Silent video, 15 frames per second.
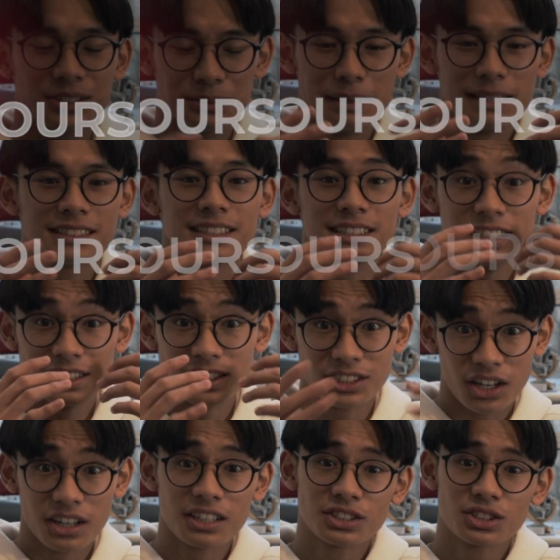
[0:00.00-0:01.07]
was basically just
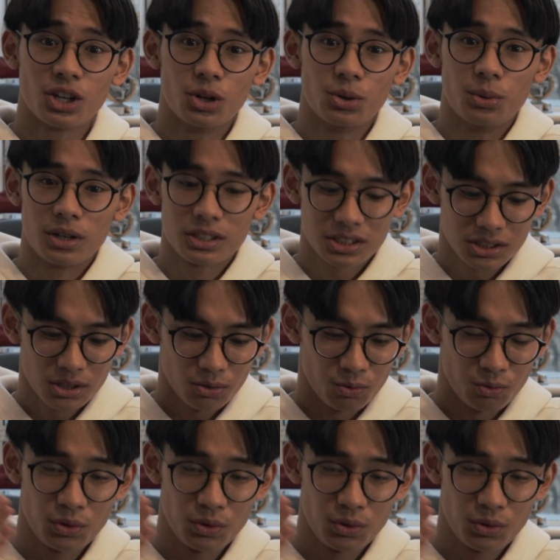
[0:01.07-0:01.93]
stuck in SolidWorks,